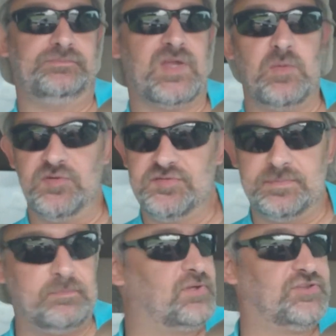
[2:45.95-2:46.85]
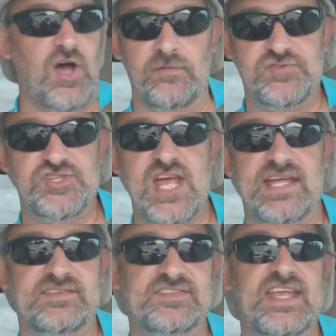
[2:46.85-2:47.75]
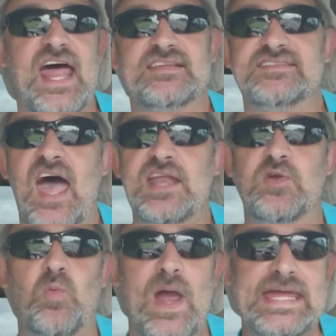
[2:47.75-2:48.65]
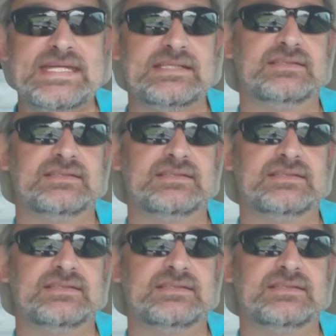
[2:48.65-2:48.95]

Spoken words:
It was tough shit. Sit outside and wait.